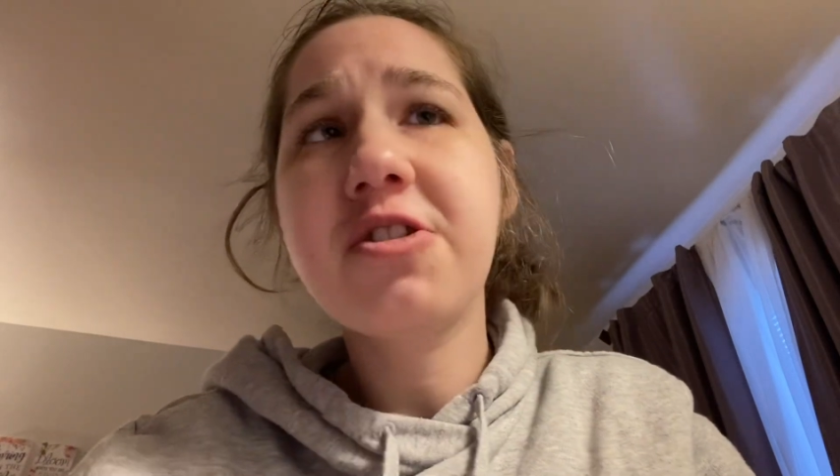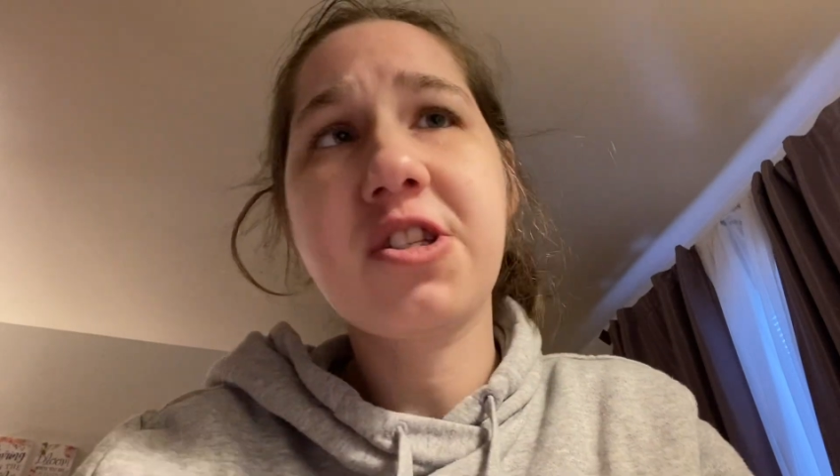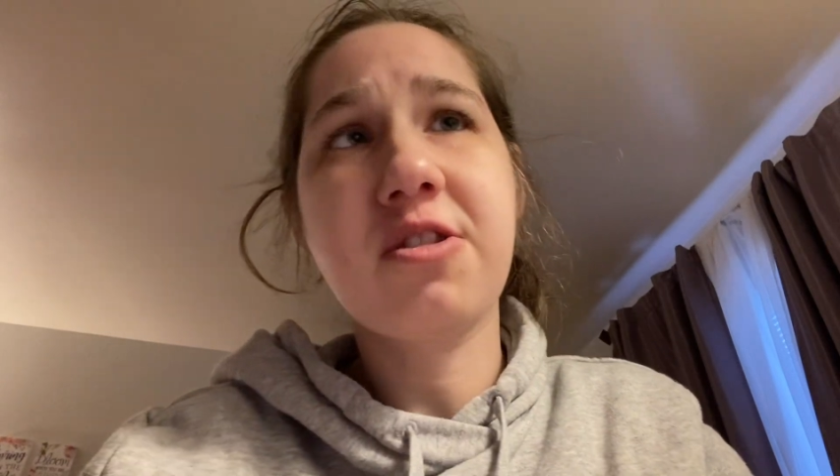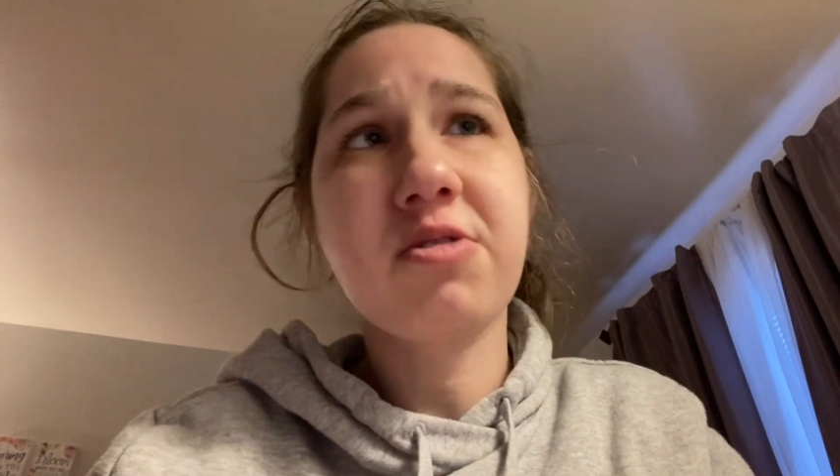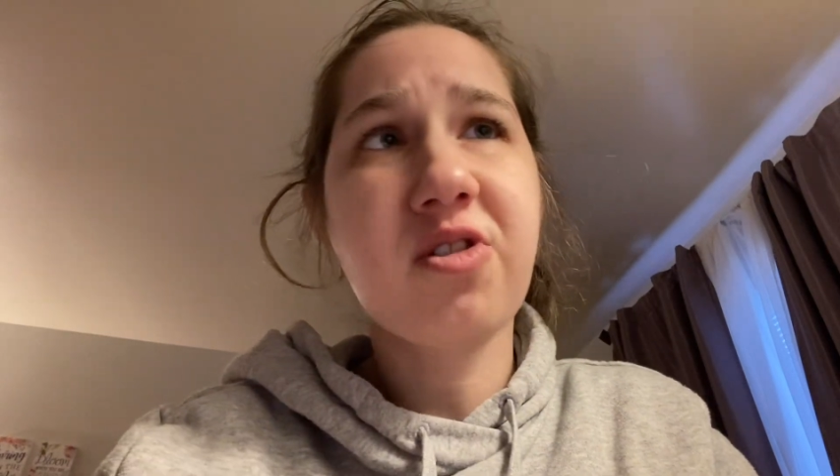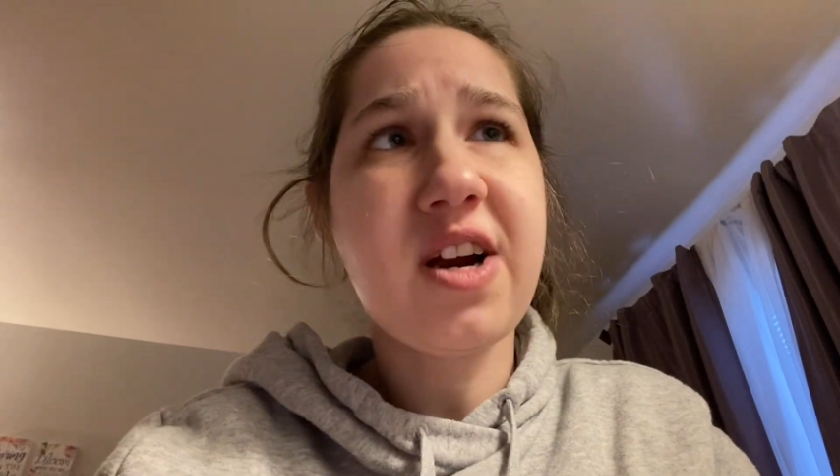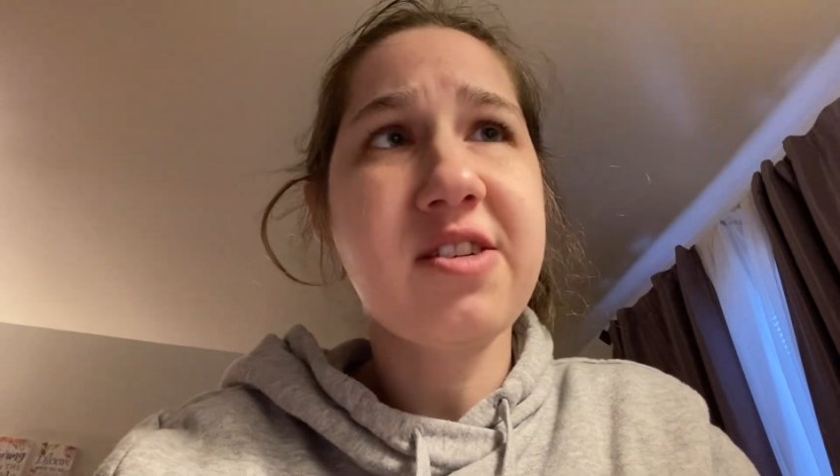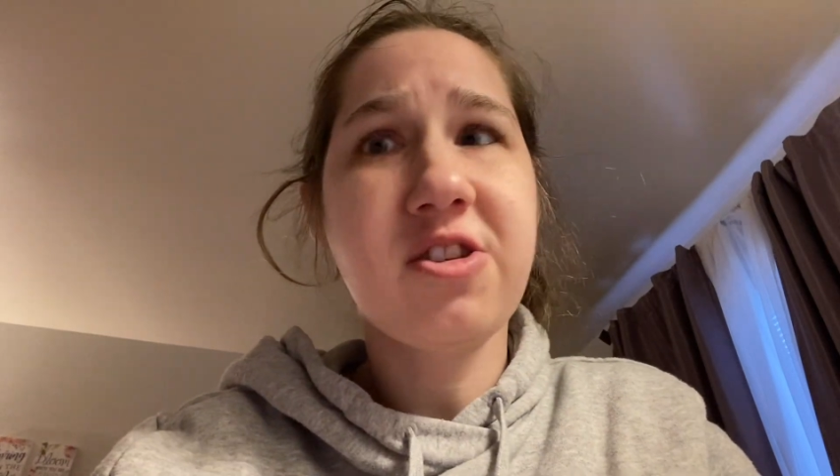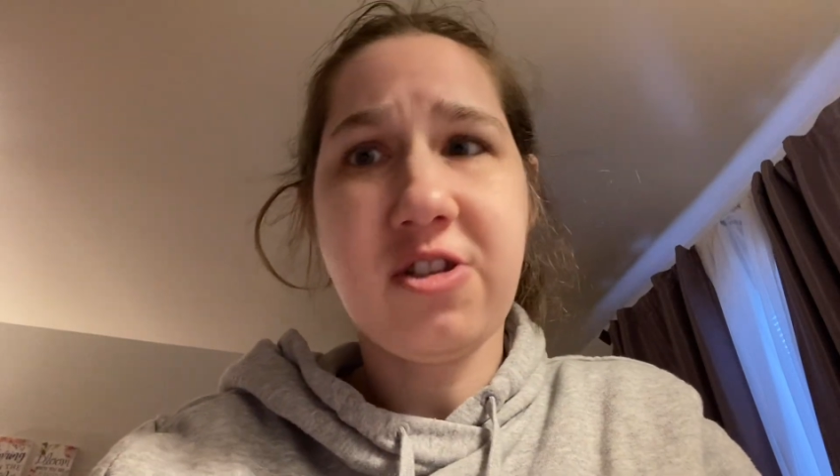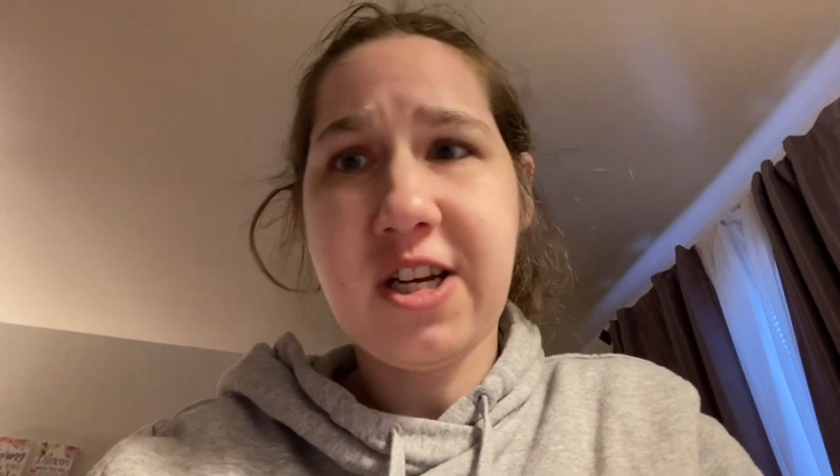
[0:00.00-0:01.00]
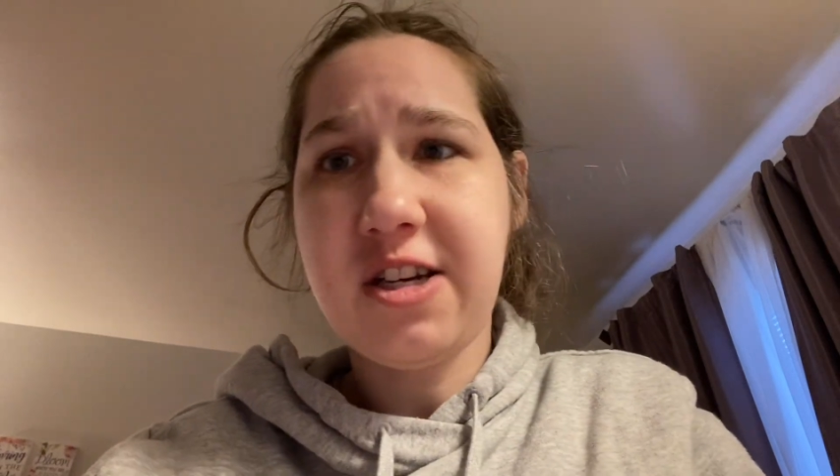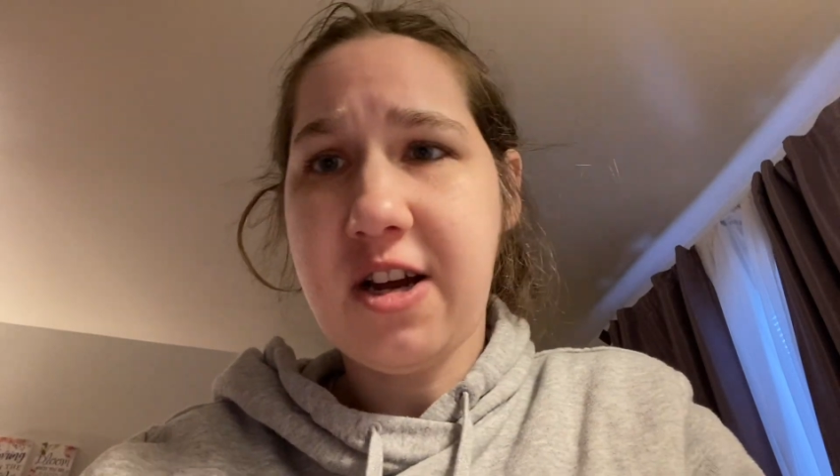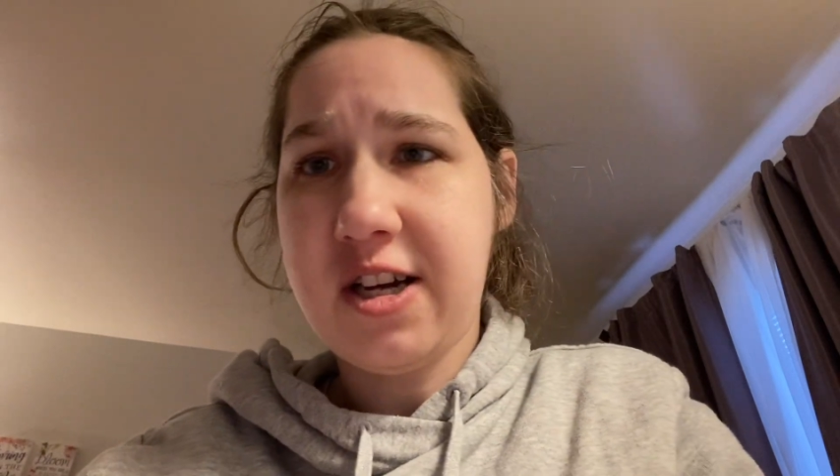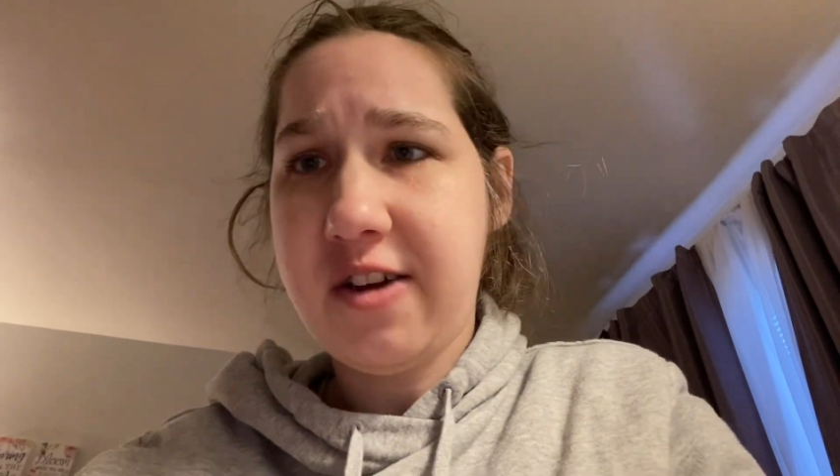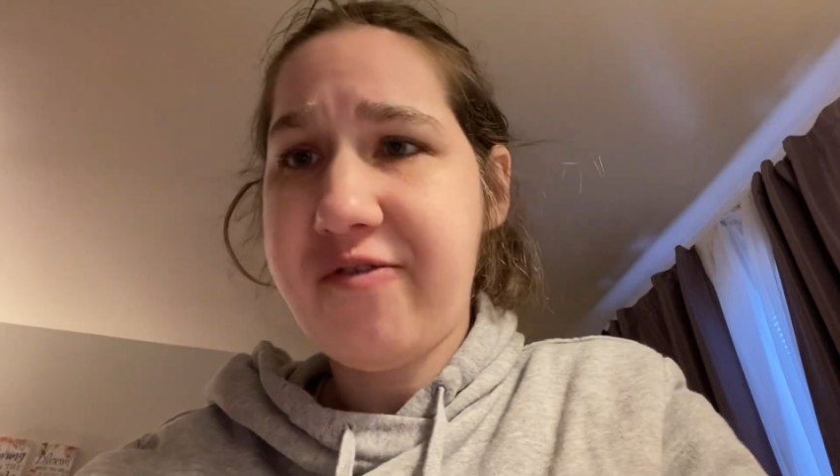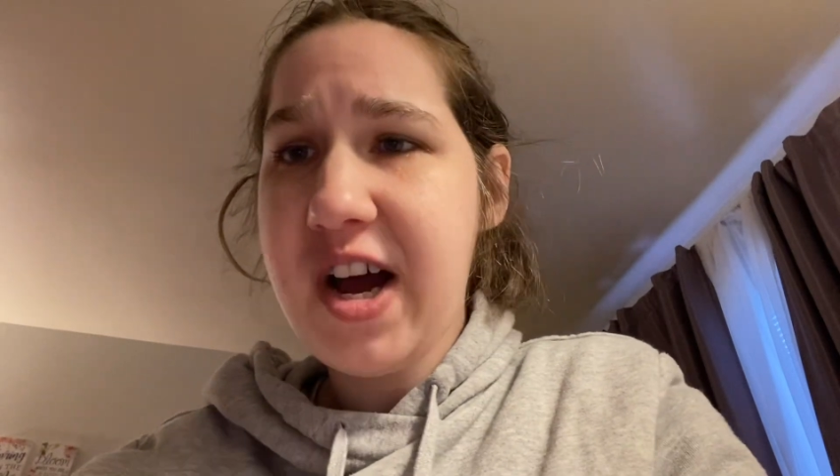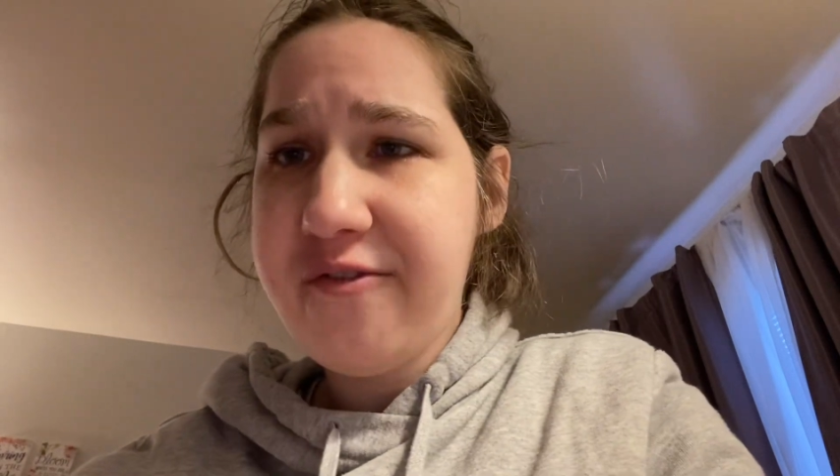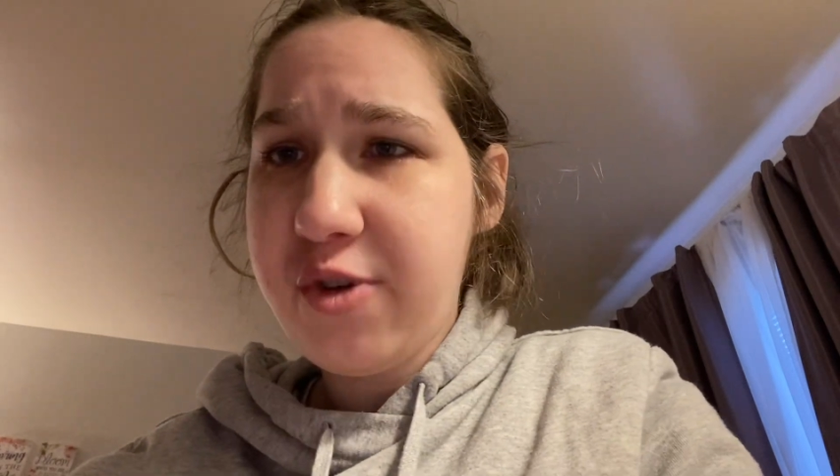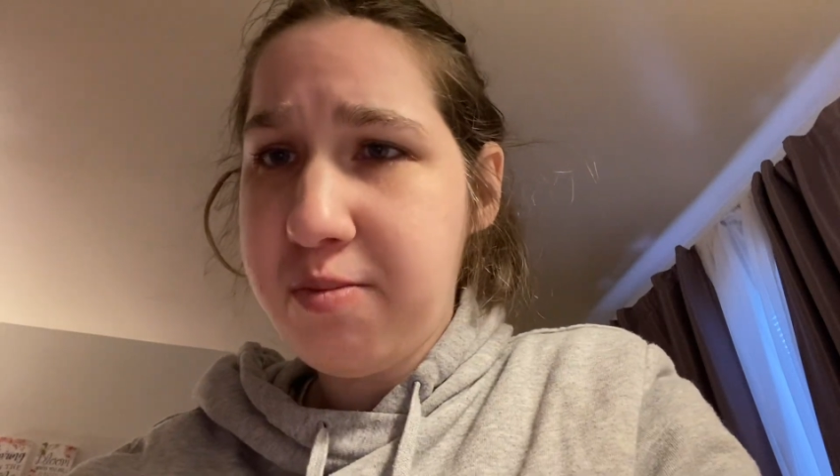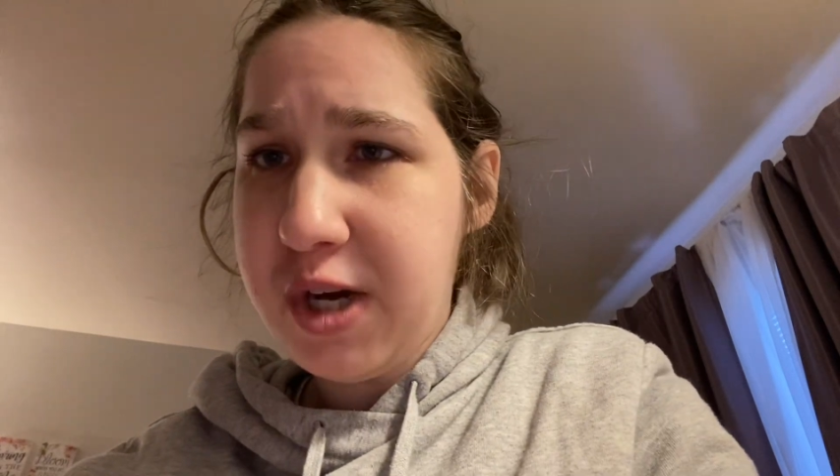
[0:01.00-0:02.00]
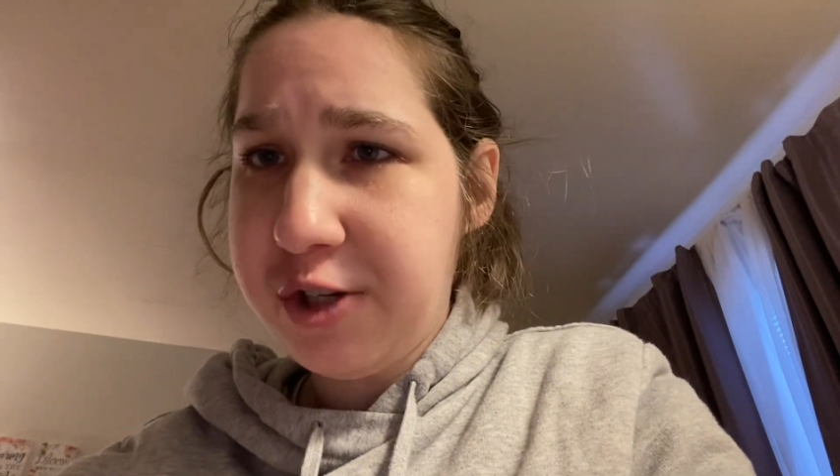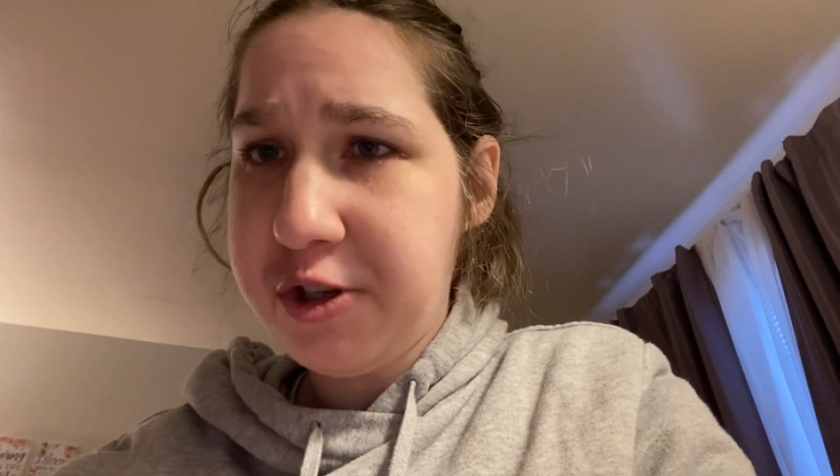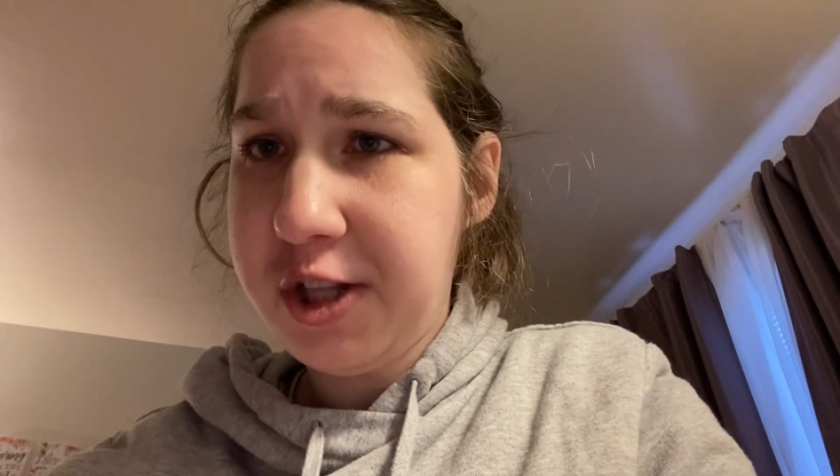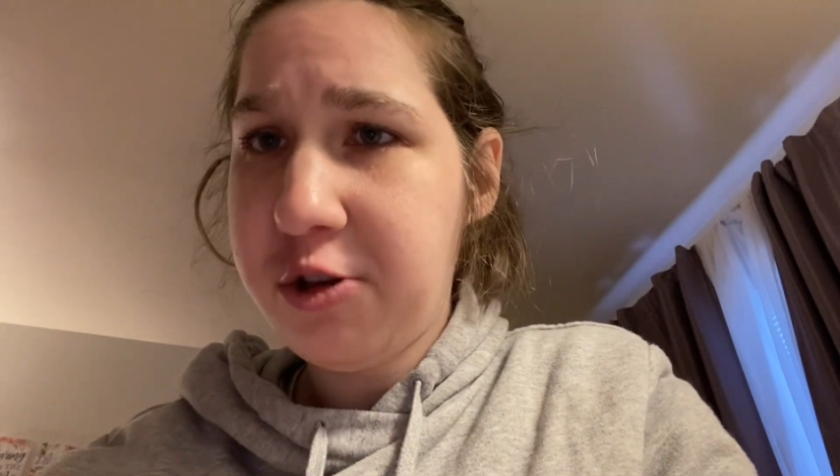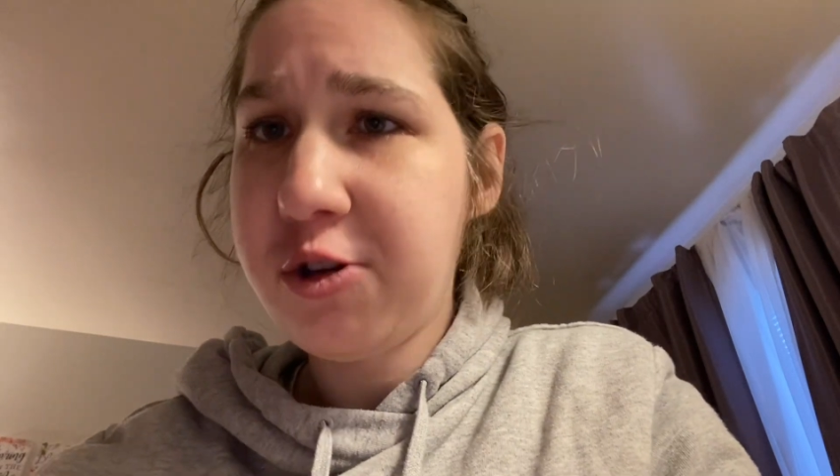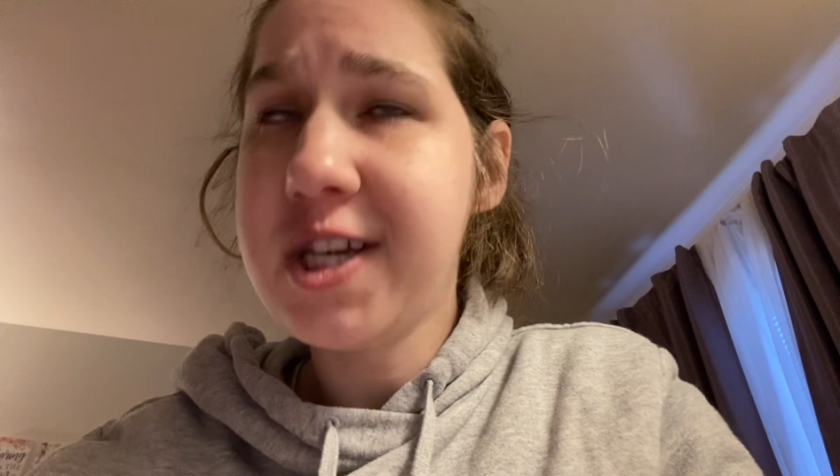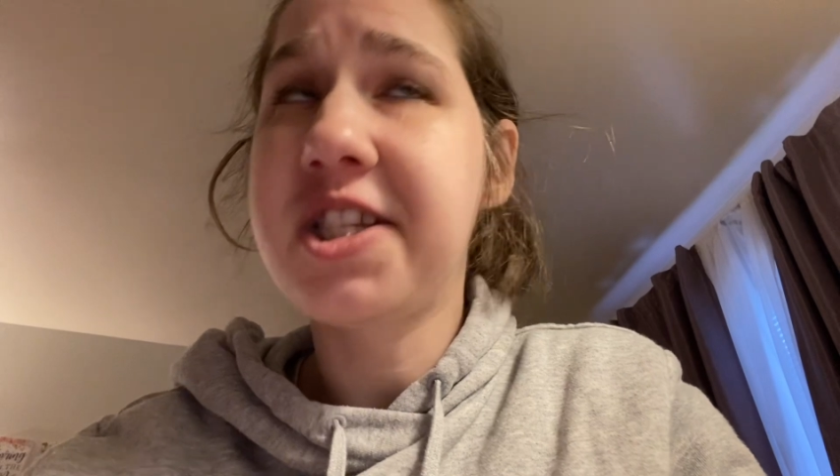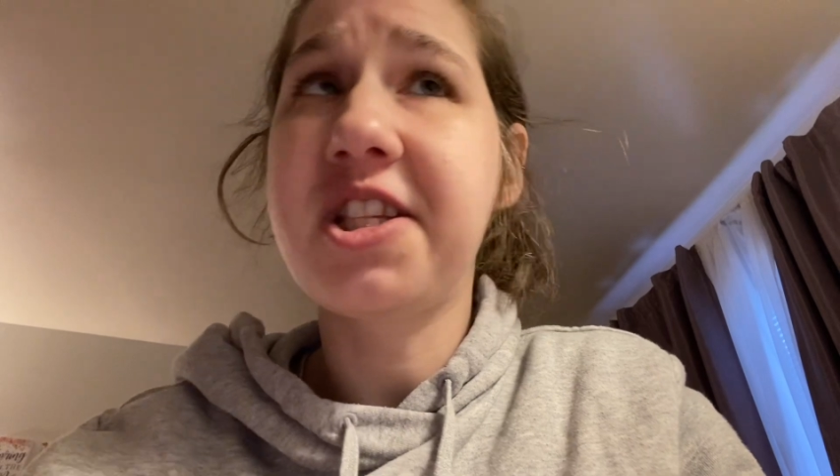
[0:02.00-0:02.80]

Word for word: subscribe to Lane 95, Melody Googie,